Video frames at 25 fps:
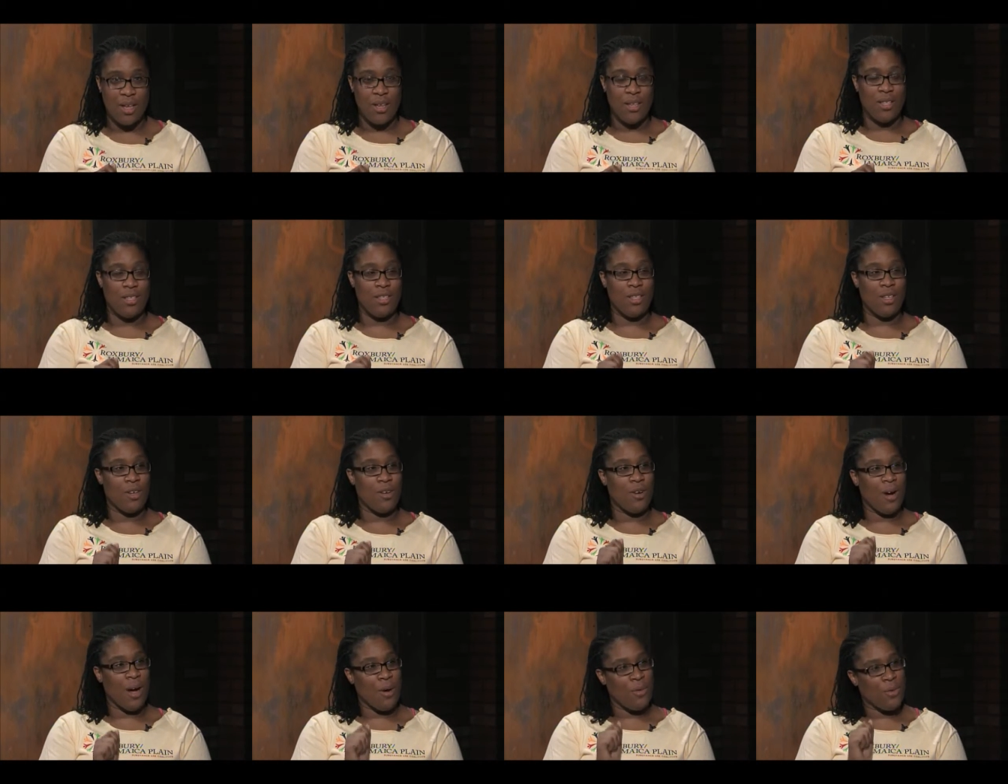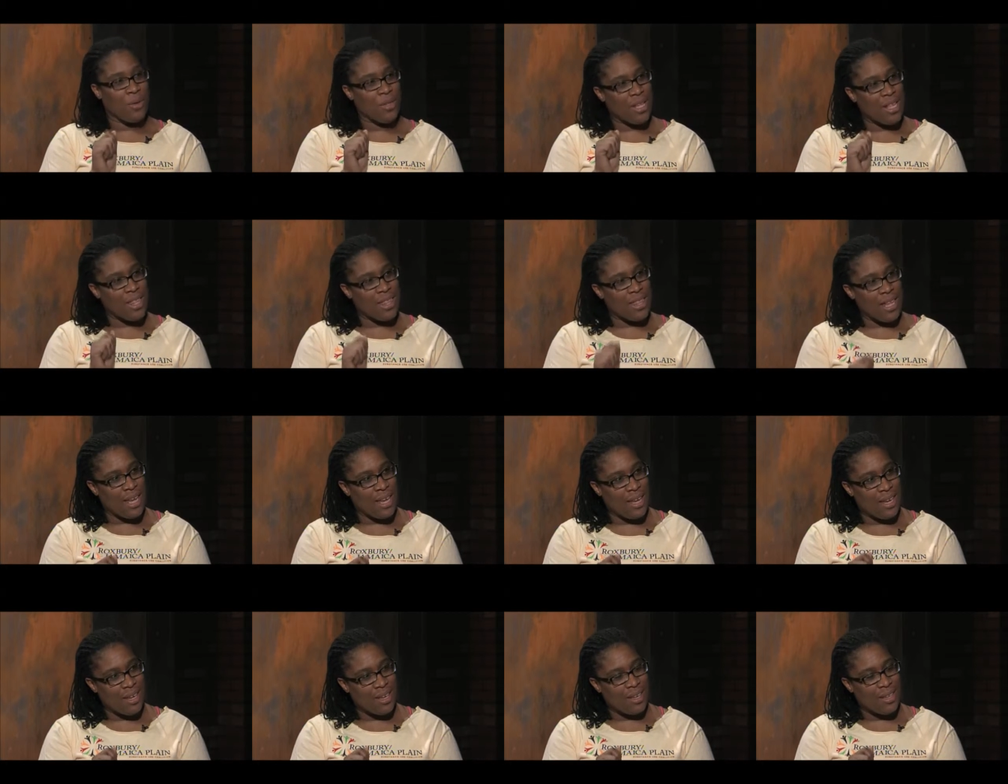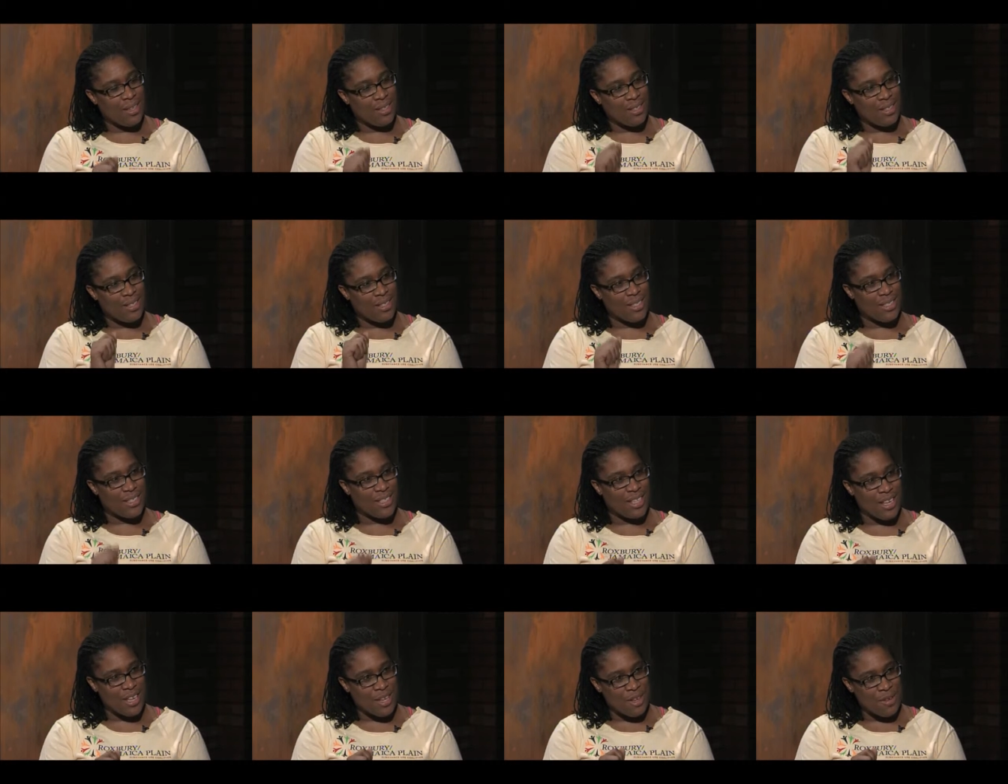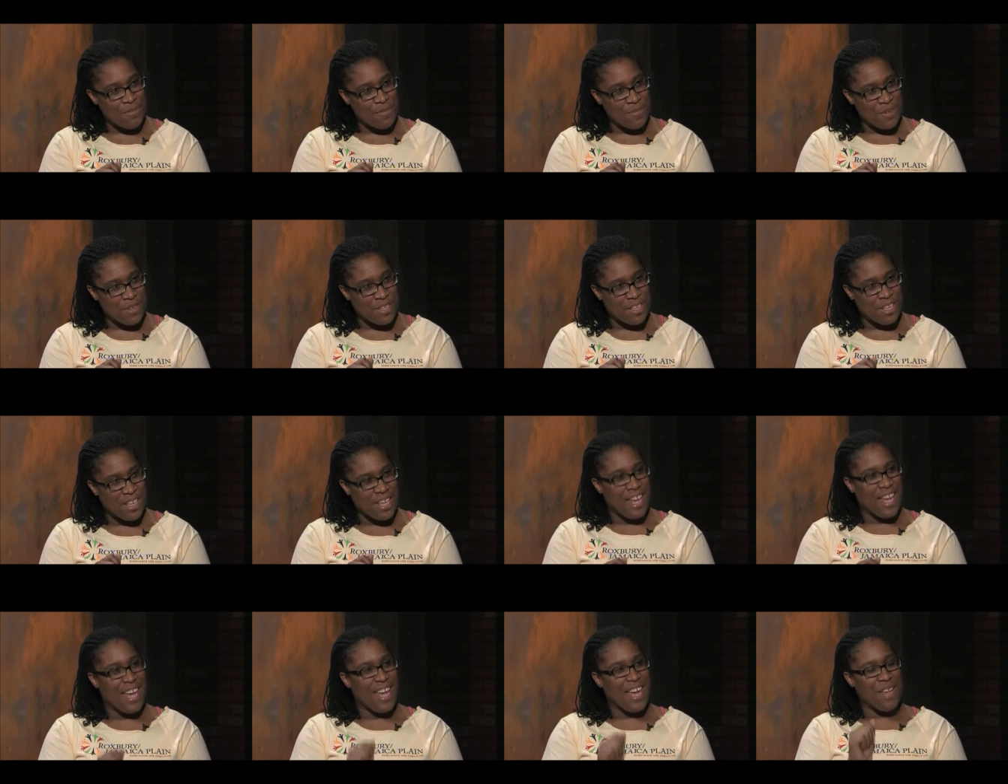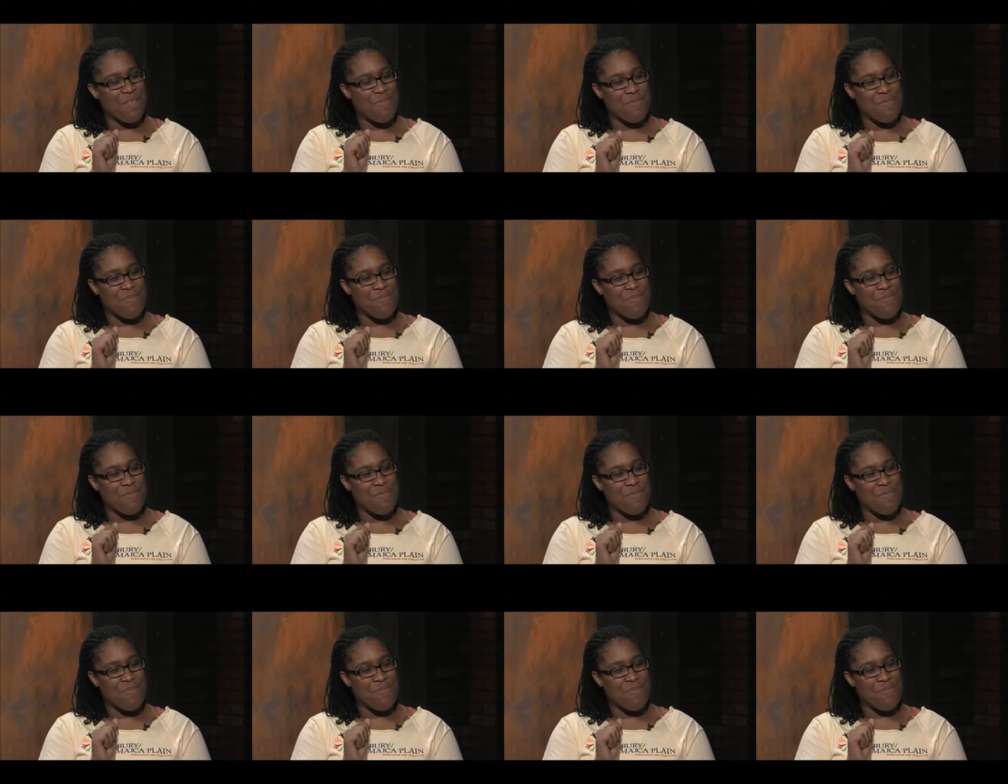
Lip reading: So I want to thank Skip and